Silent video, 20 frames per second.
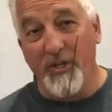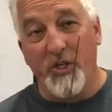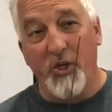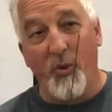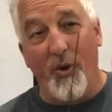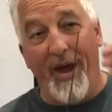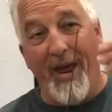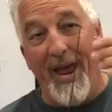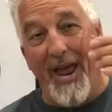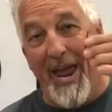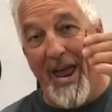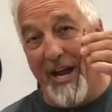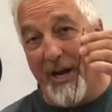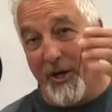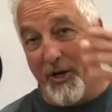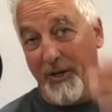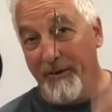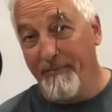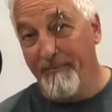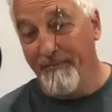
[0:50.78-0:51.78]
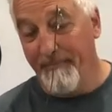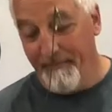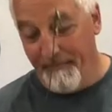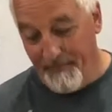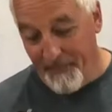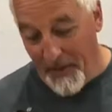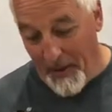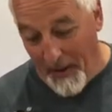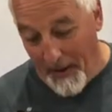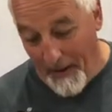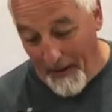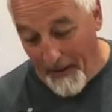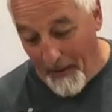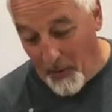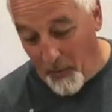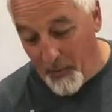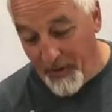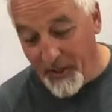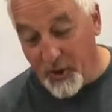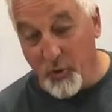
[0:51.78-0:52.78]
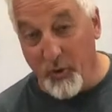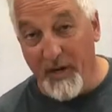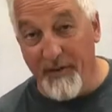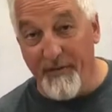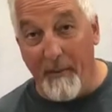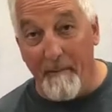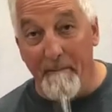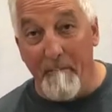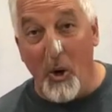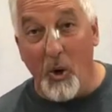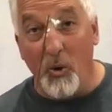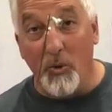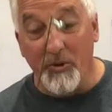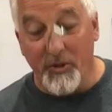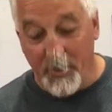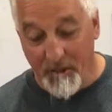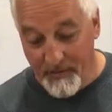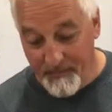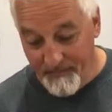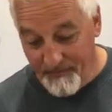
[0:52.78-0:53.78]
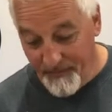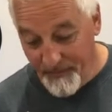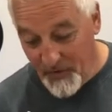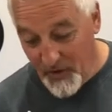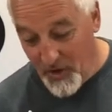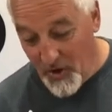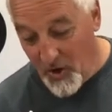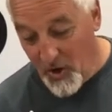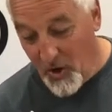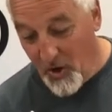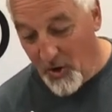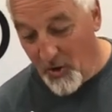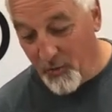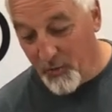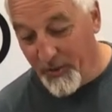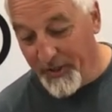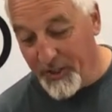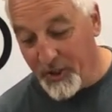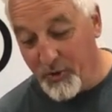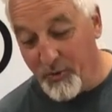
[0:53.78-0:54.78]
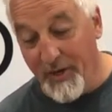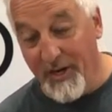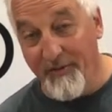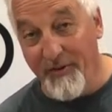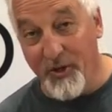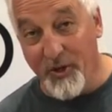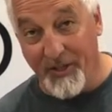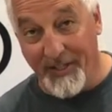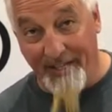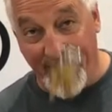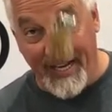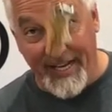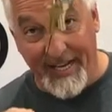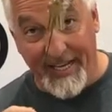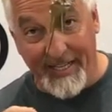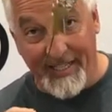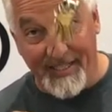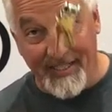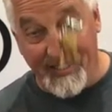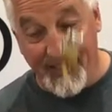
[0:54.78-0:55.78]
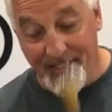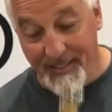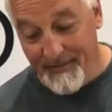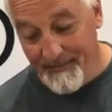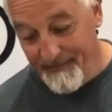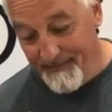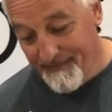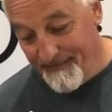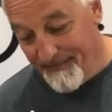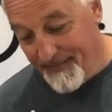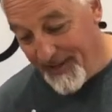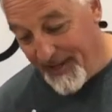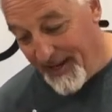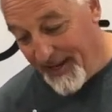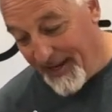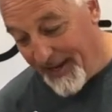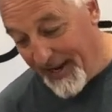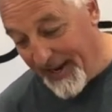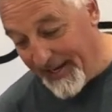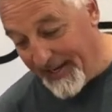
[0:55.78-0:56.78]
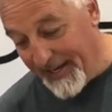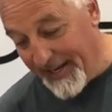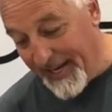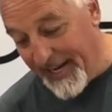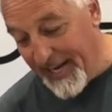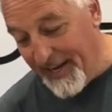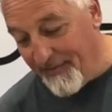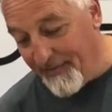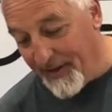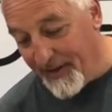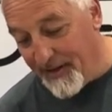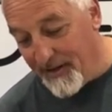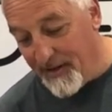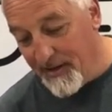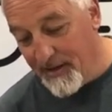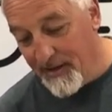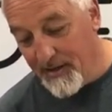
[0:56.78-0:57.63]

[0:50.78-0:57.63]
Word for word: to a hanger, retrieve a bolt, retrieve your keys, and even